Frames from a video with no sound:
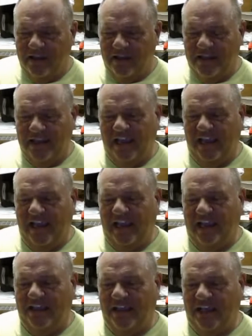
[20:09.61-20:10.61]

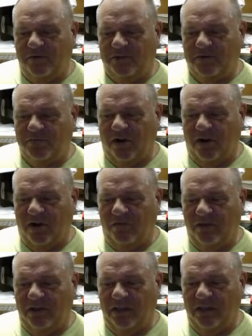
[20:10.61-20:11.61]
Yeah, that was
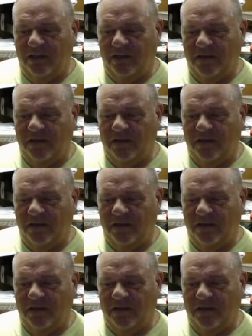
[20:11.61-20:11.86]
probably,